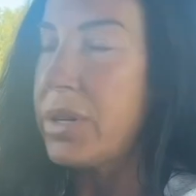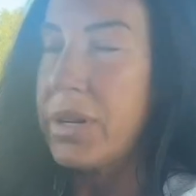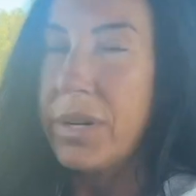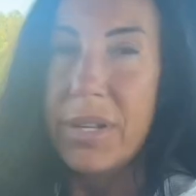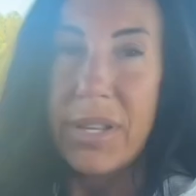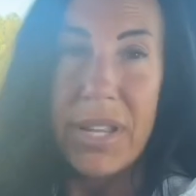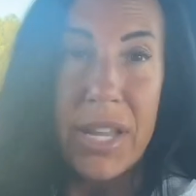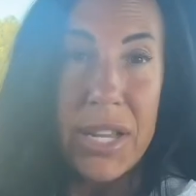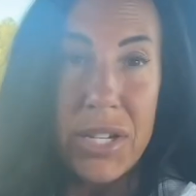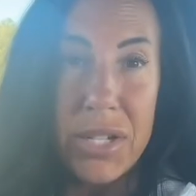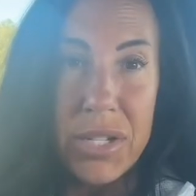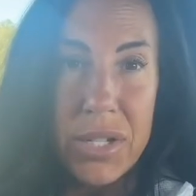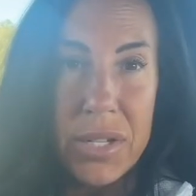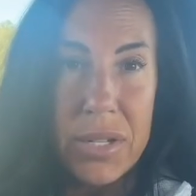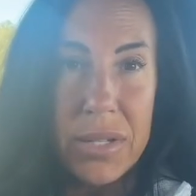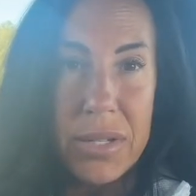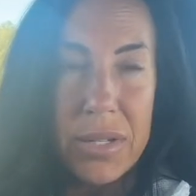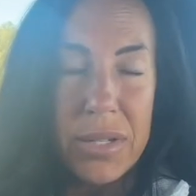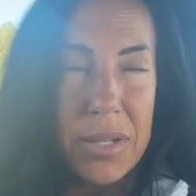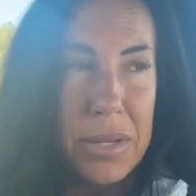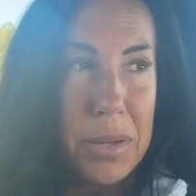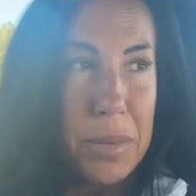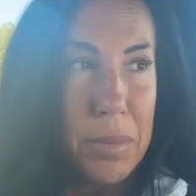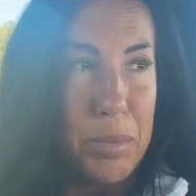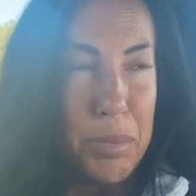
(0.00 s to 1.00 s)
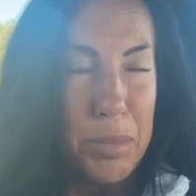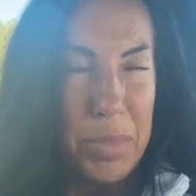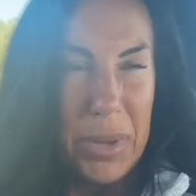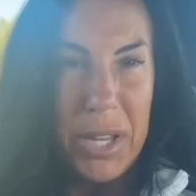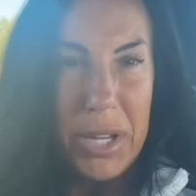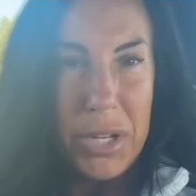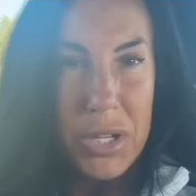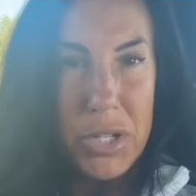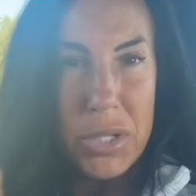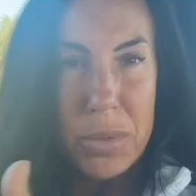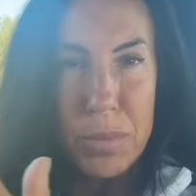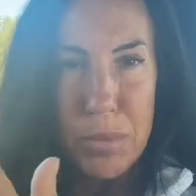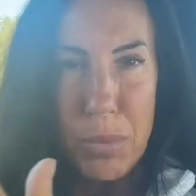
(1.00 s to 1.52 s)
they just
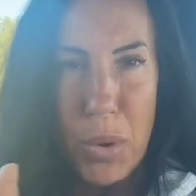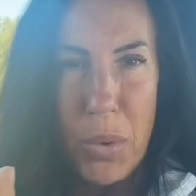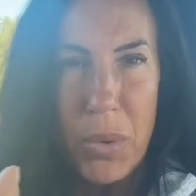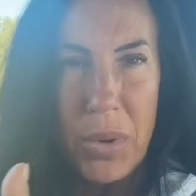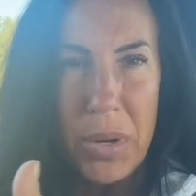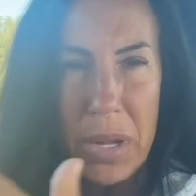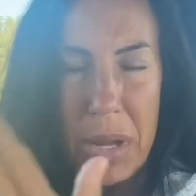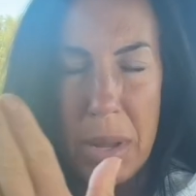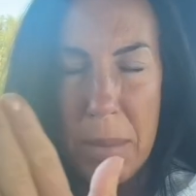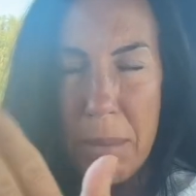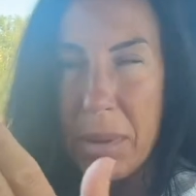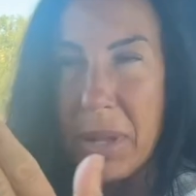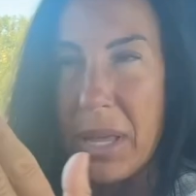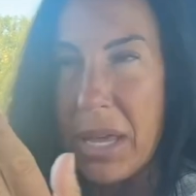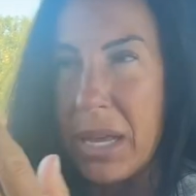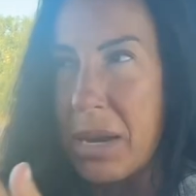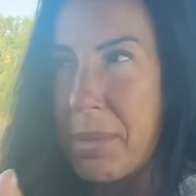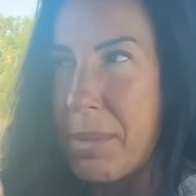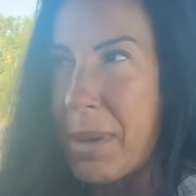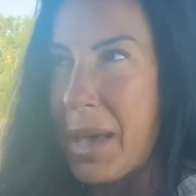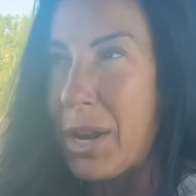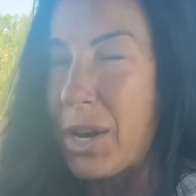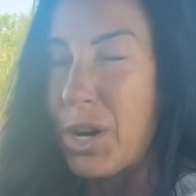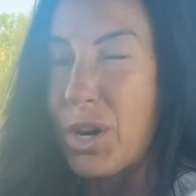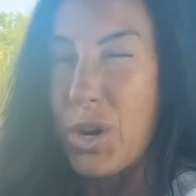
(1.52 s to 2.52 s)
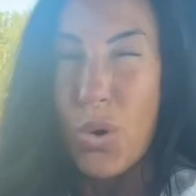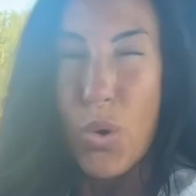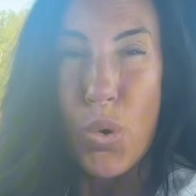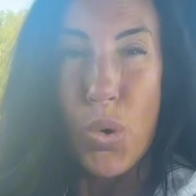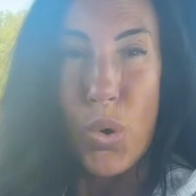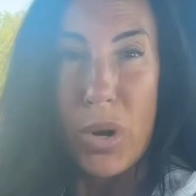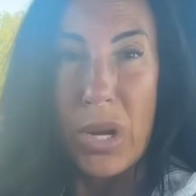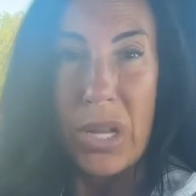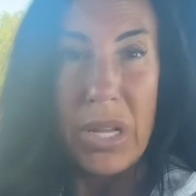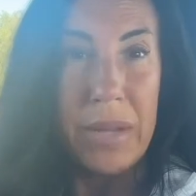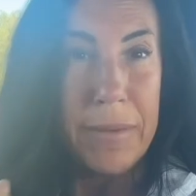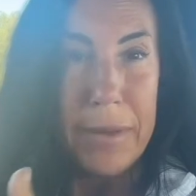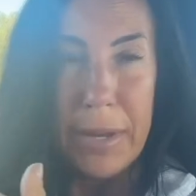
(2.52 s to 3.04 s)
bitch, moan, complain about it, or
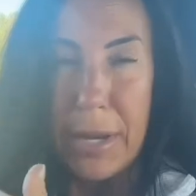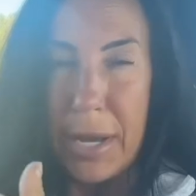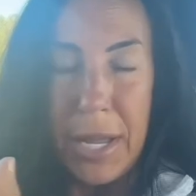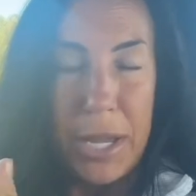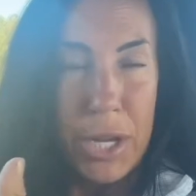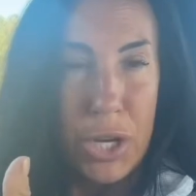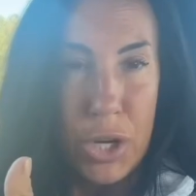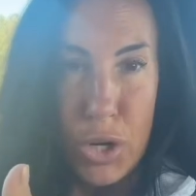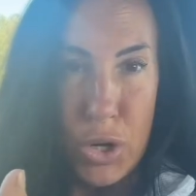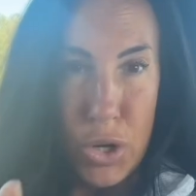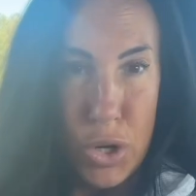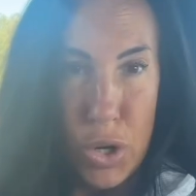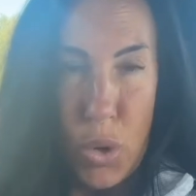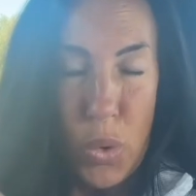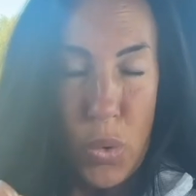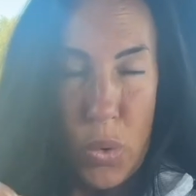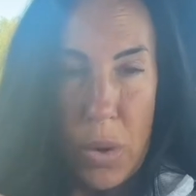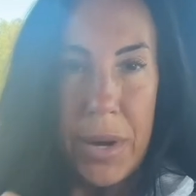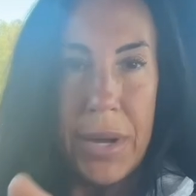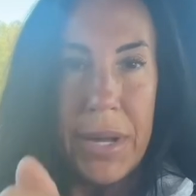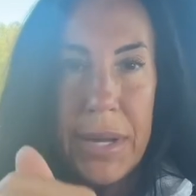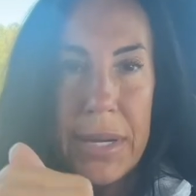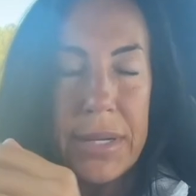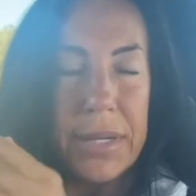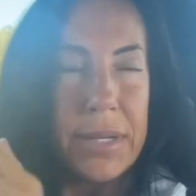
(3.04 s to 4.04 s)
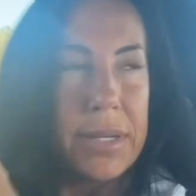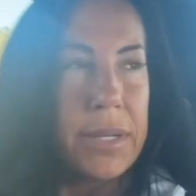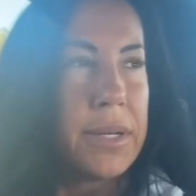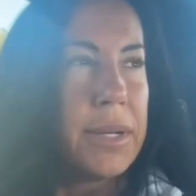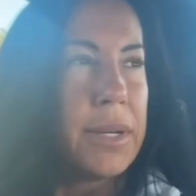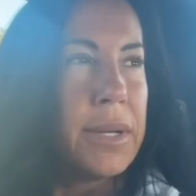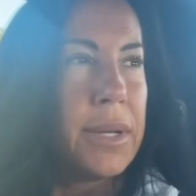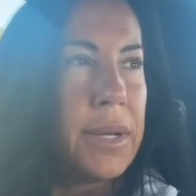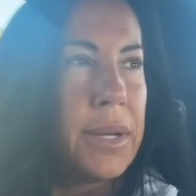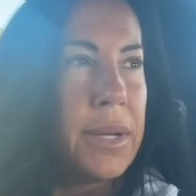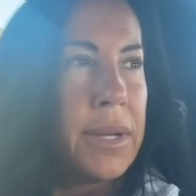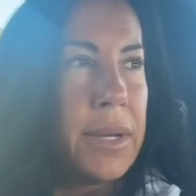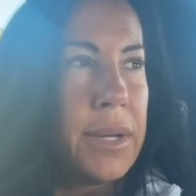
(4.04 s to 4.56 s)
even ignore it.
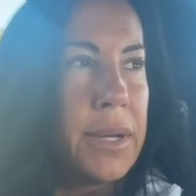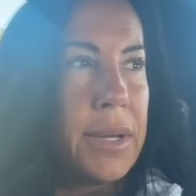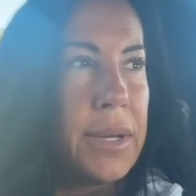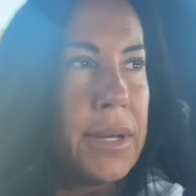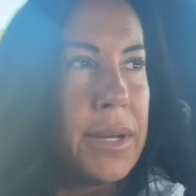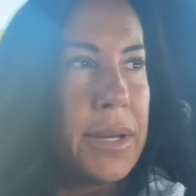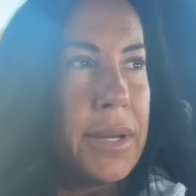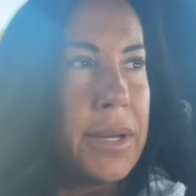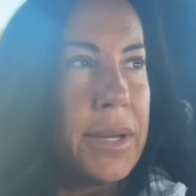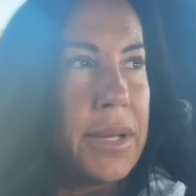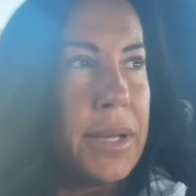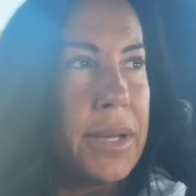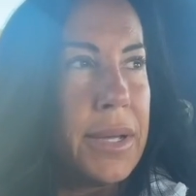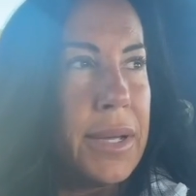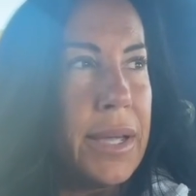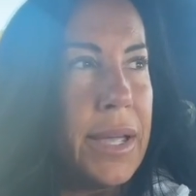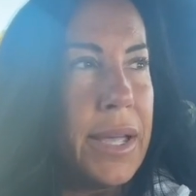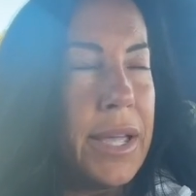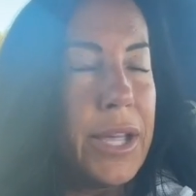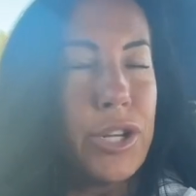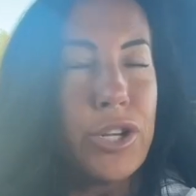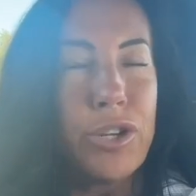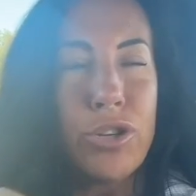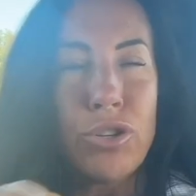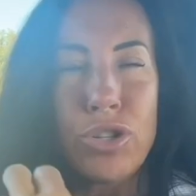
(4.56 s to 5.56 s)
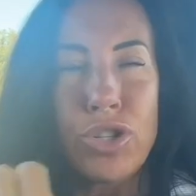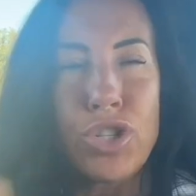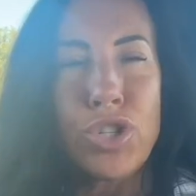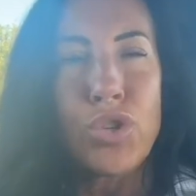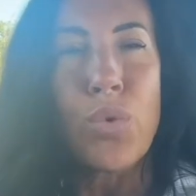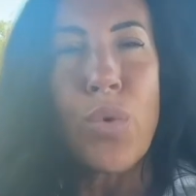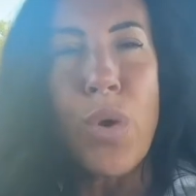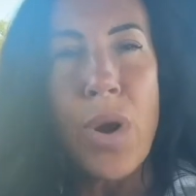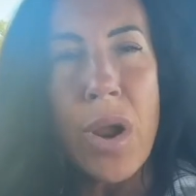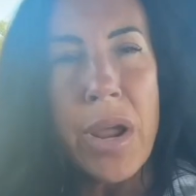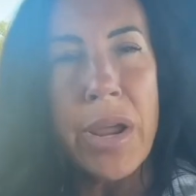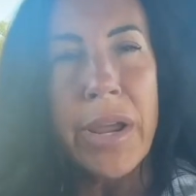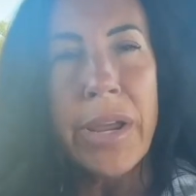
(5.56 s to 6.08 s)
And you're
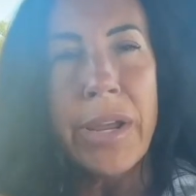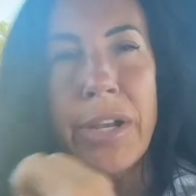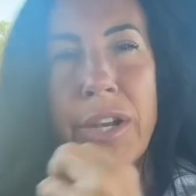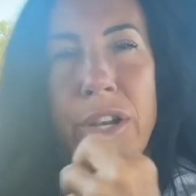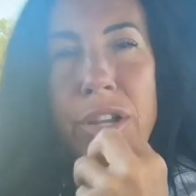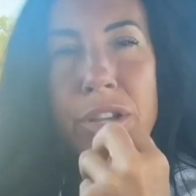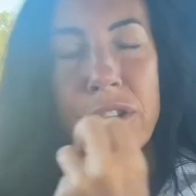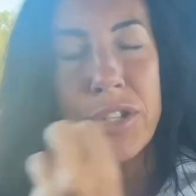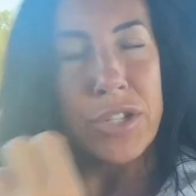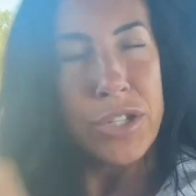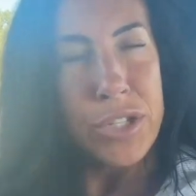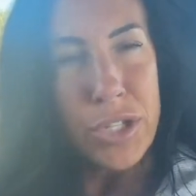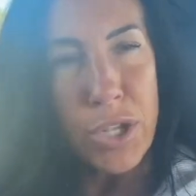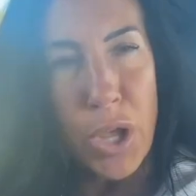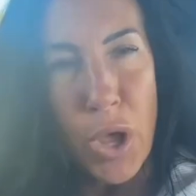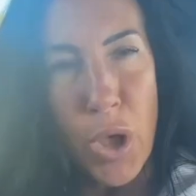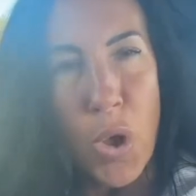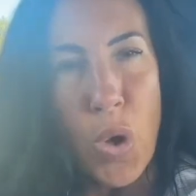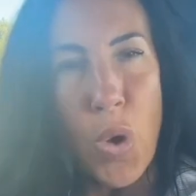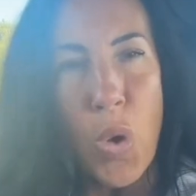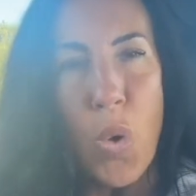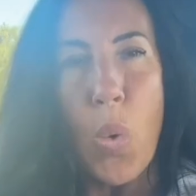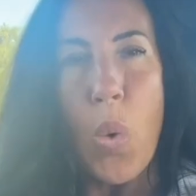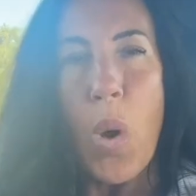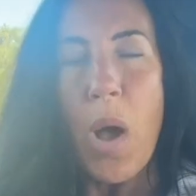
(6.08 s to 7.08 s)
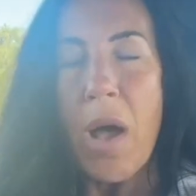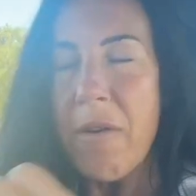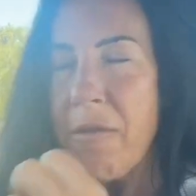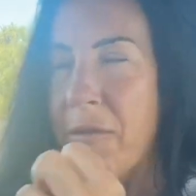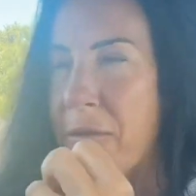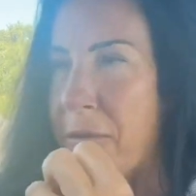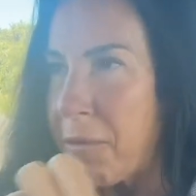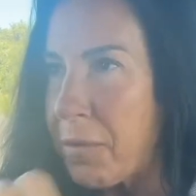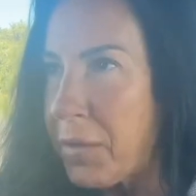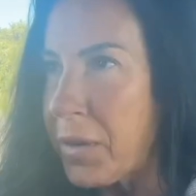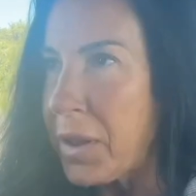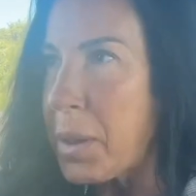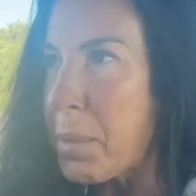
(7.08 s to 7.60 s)
trying so
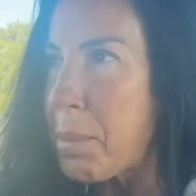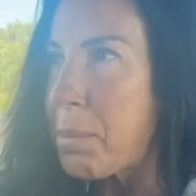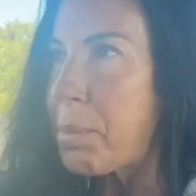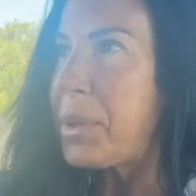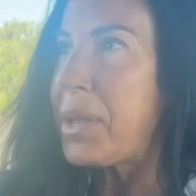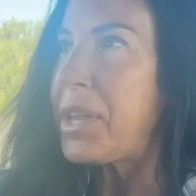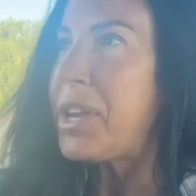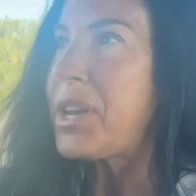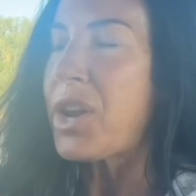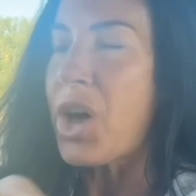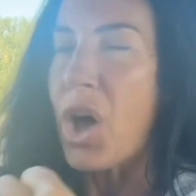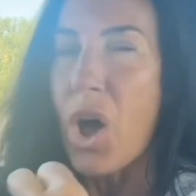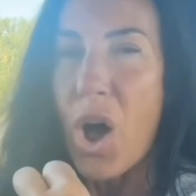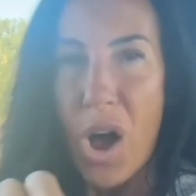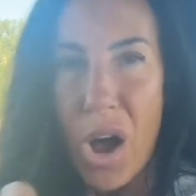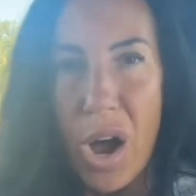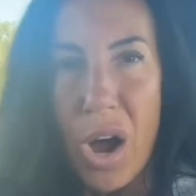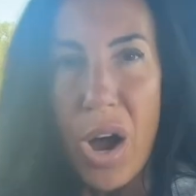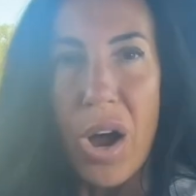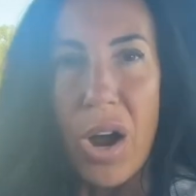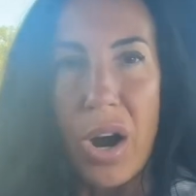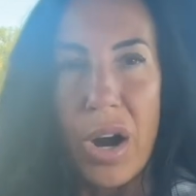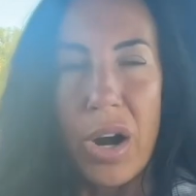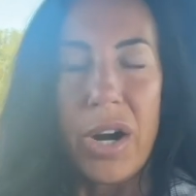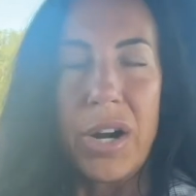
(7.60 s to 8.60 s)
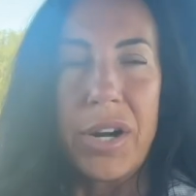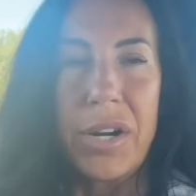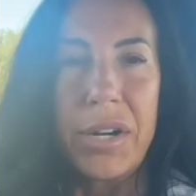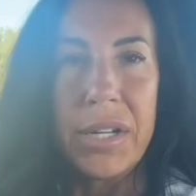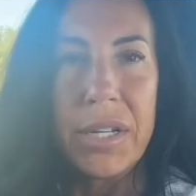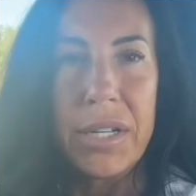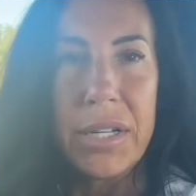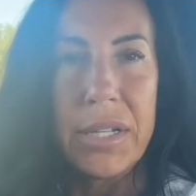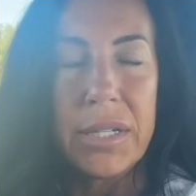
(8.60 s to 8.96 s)
flippin' hard